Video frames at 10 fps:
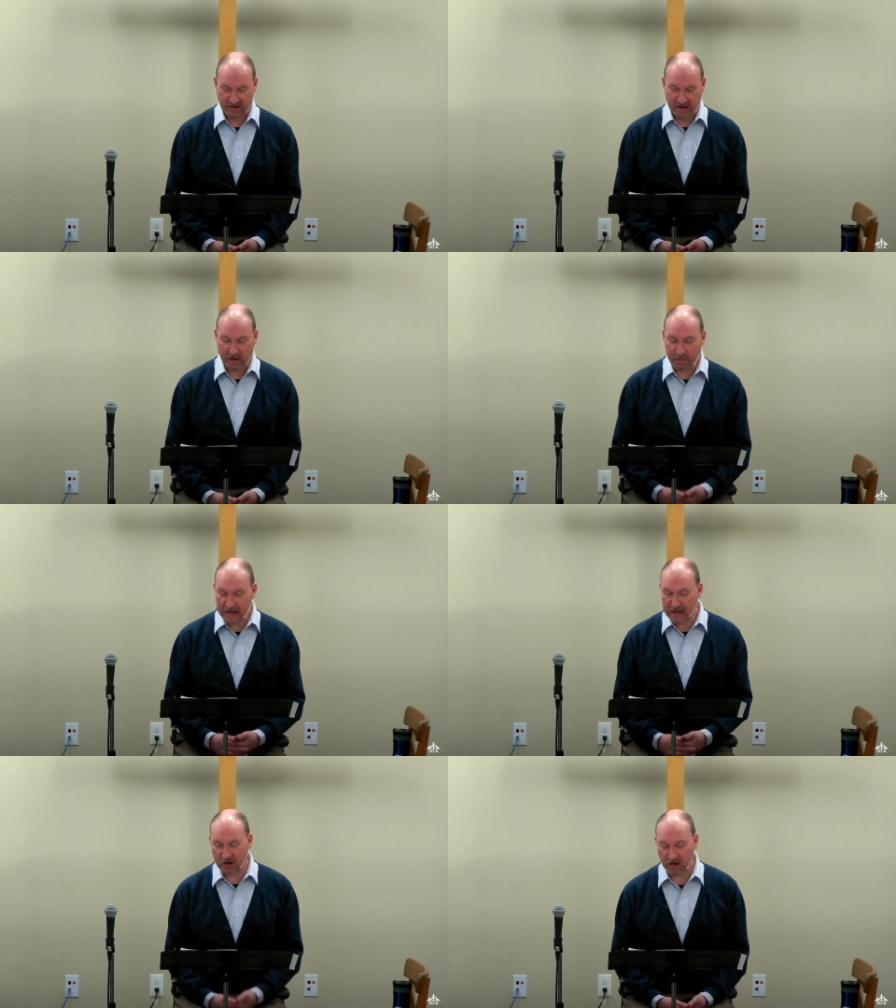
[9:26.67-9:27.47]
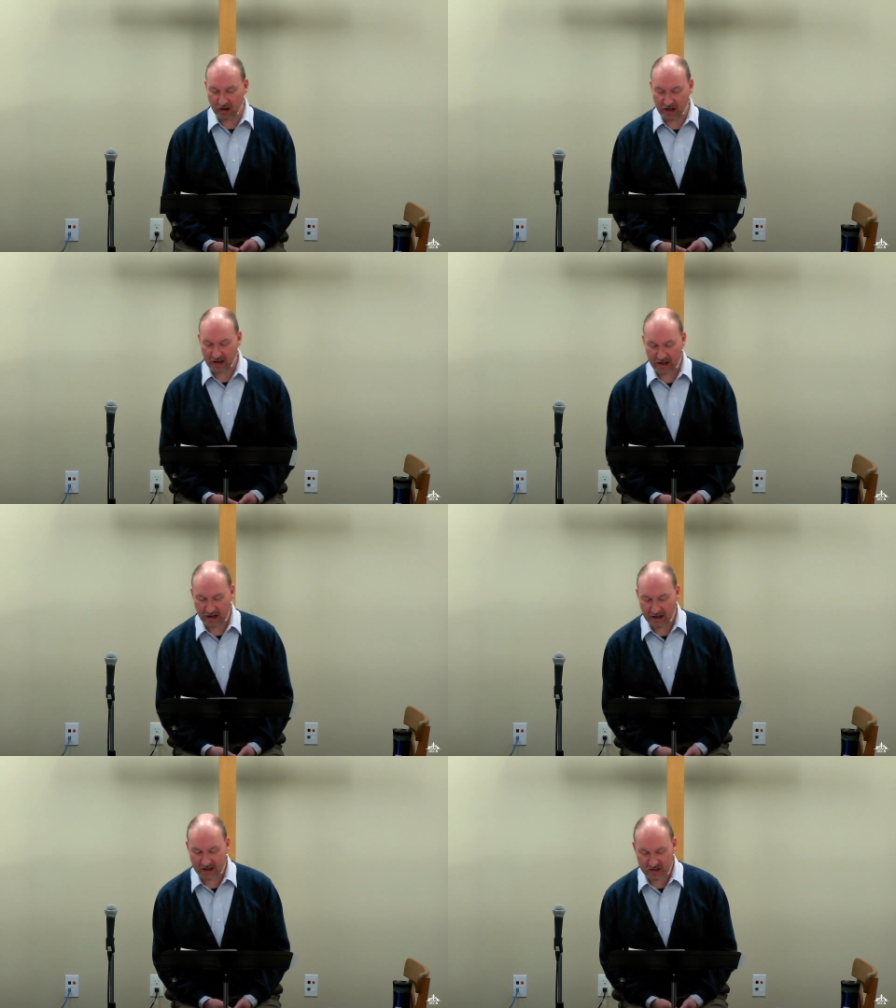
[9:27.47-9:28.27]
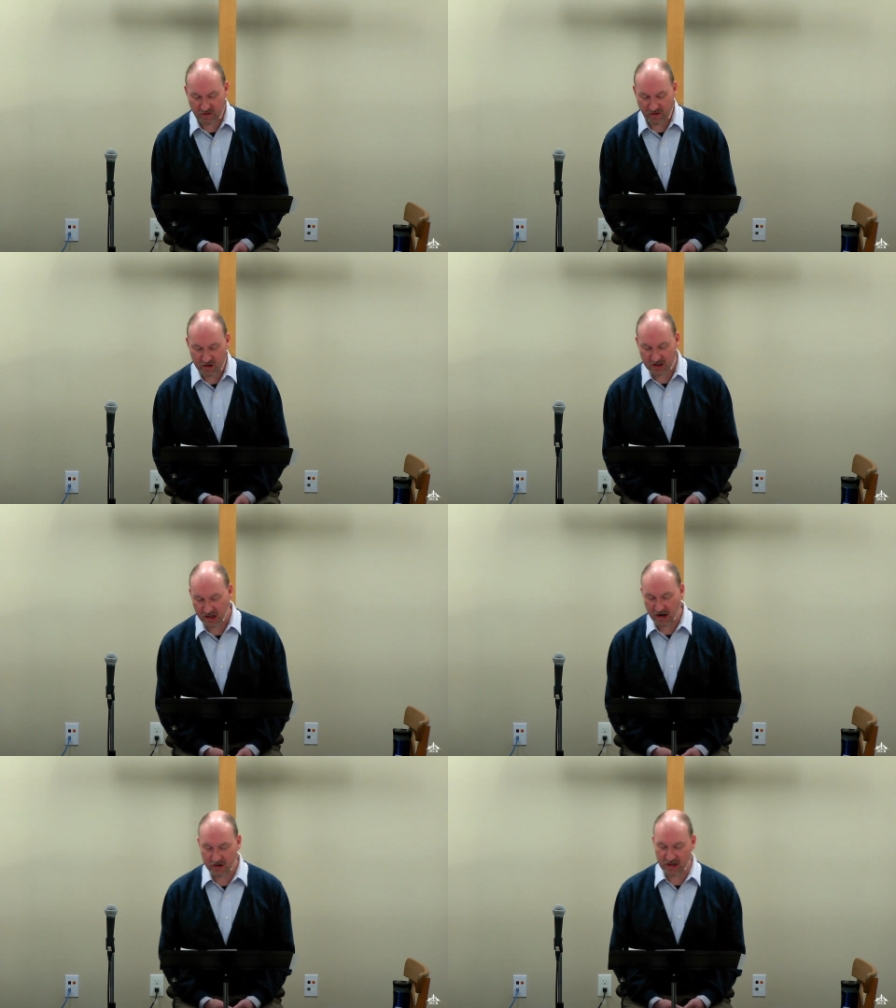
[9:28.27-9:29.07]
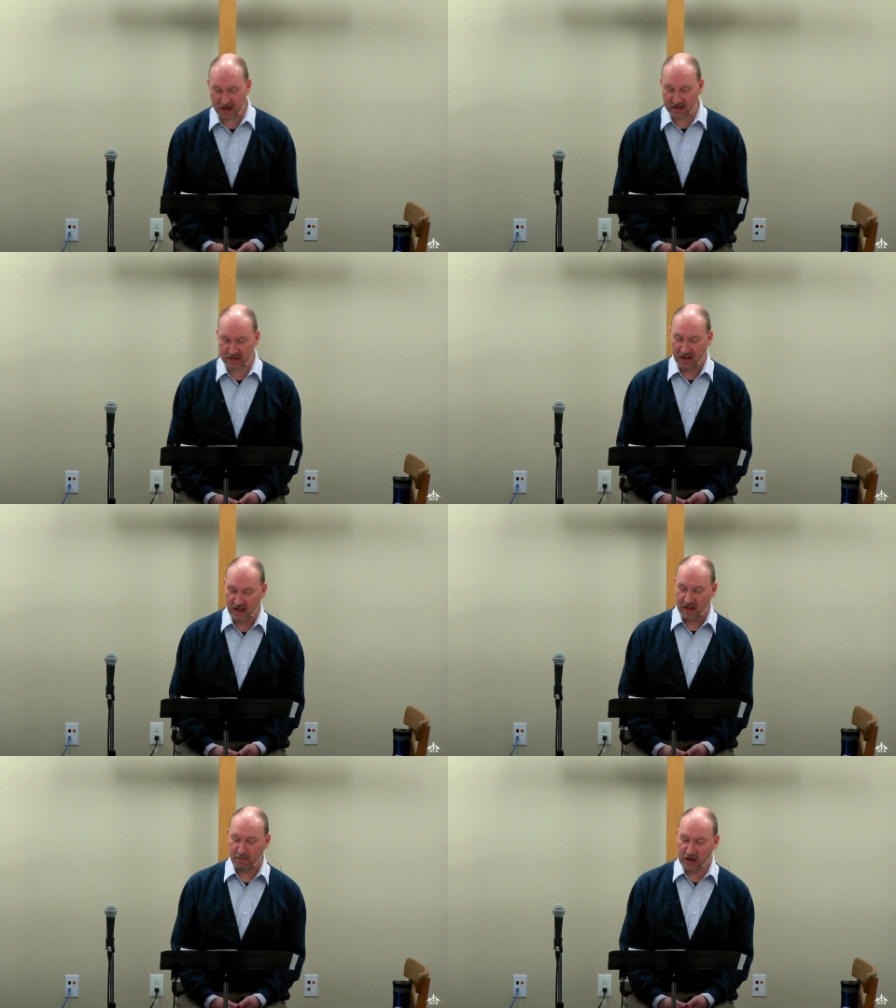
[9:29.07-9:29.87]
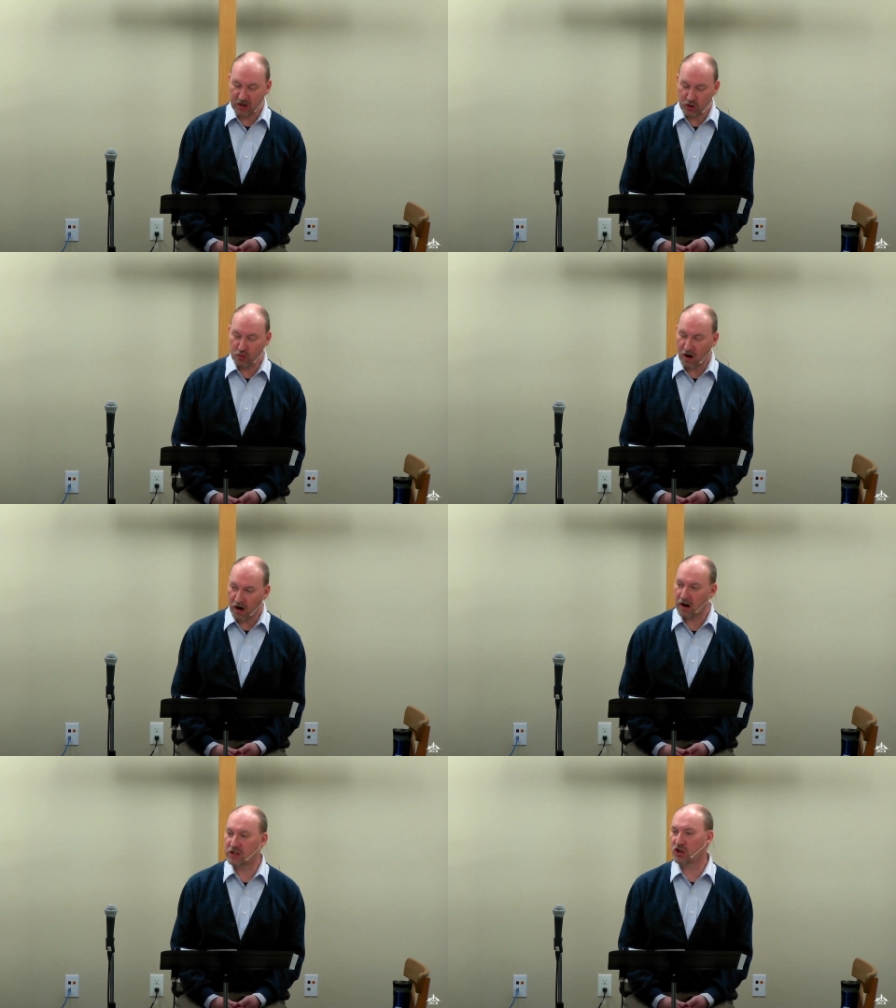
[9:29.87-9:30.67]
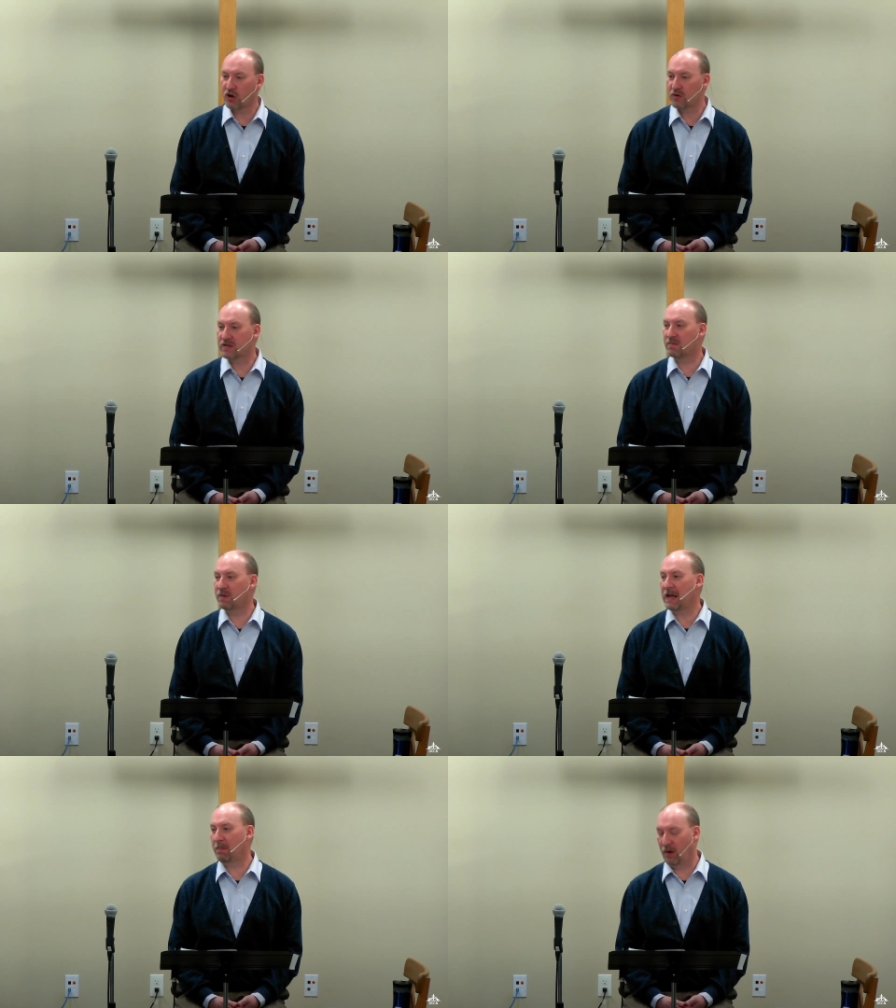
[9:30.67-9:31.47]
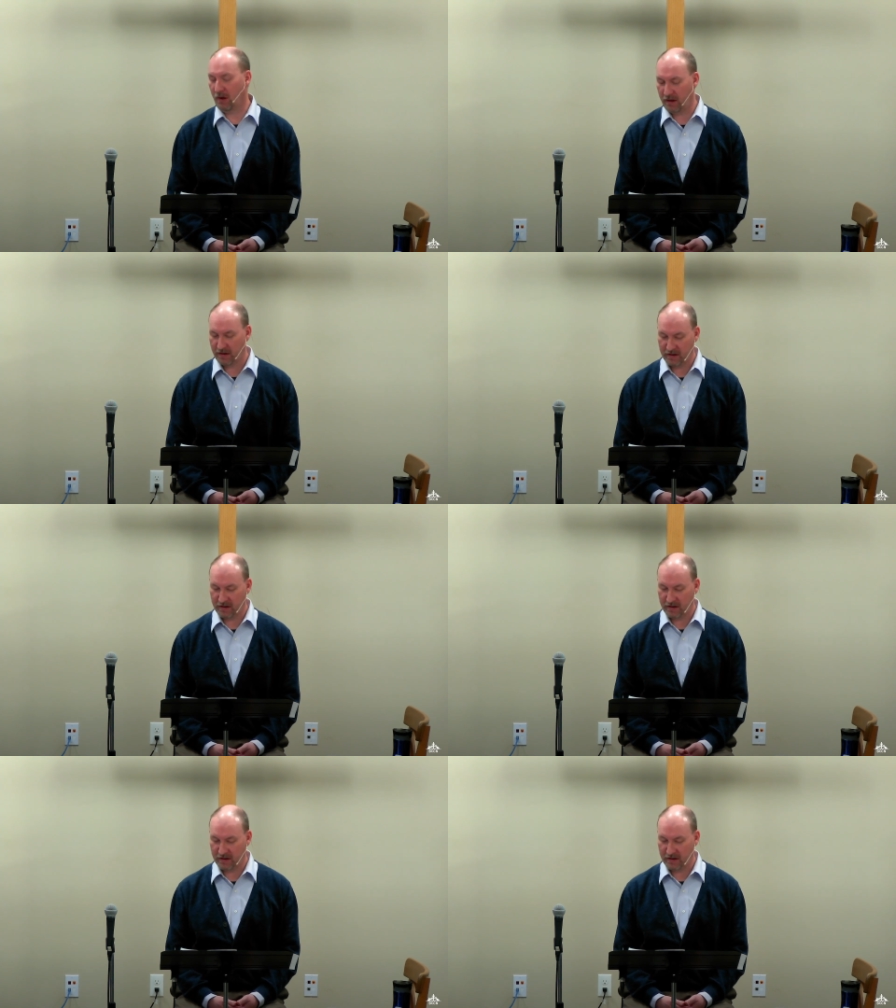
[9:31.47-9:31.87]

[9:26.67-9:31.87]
And Peter, in his first letter, says, But you are a chosen people,